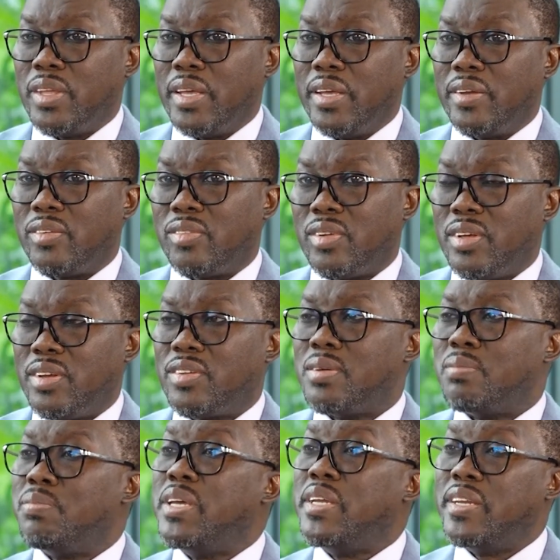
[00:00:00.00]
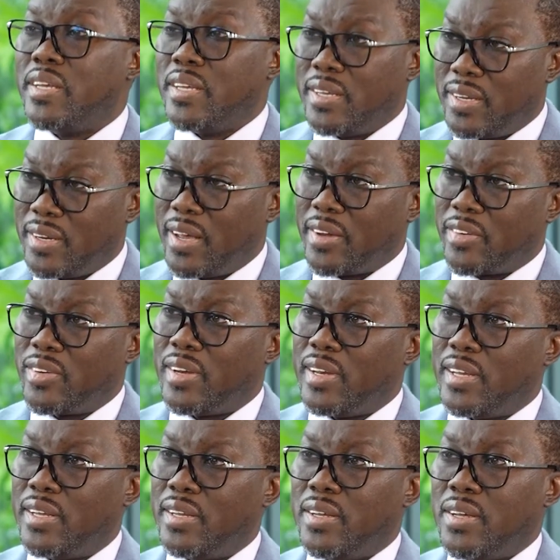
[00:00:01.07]
It's a pity,
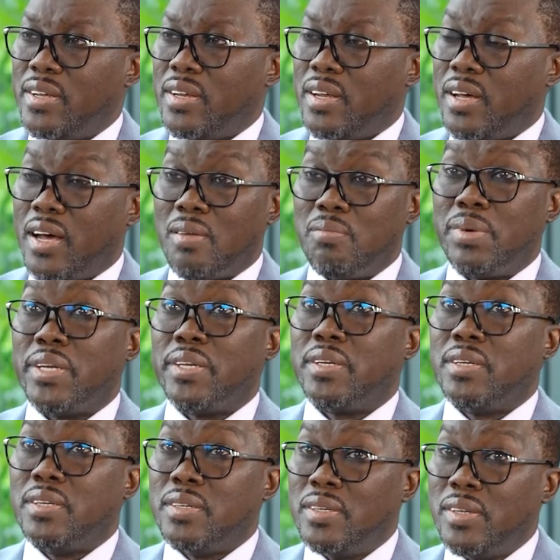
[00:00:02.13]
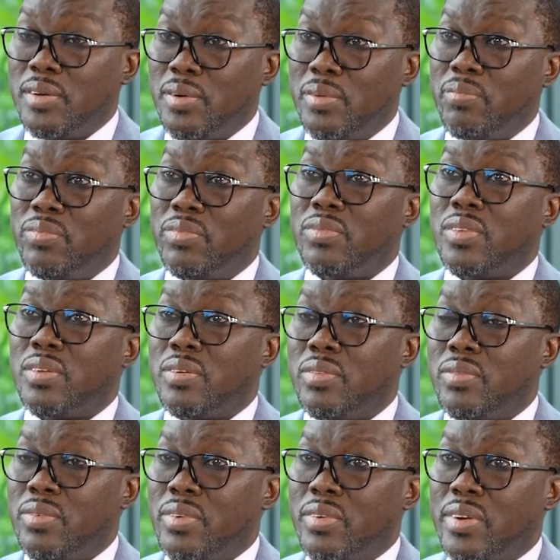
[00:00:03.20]
actually. But, you know,
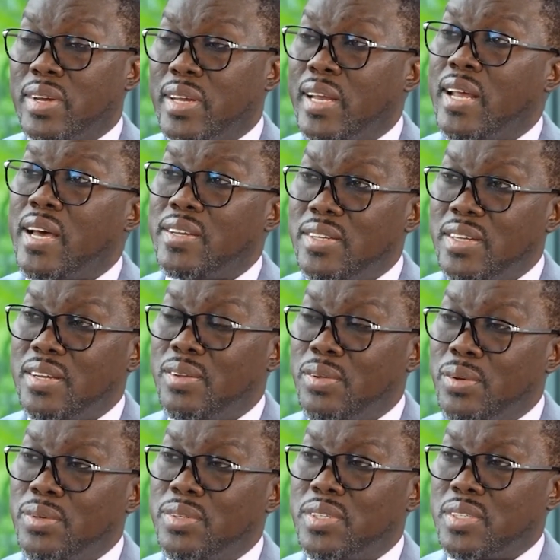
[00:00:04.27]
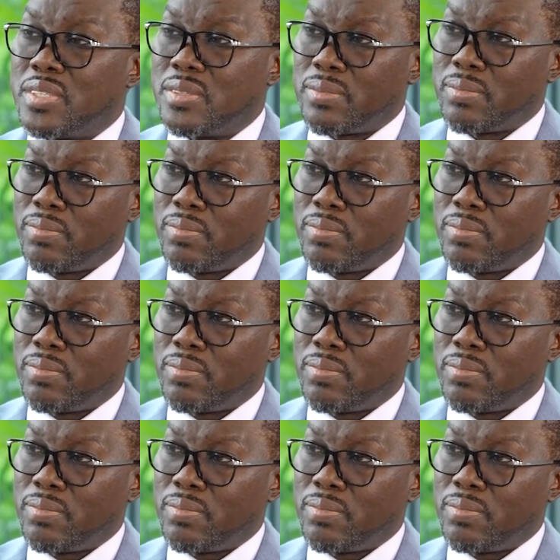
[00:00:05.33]
realizing those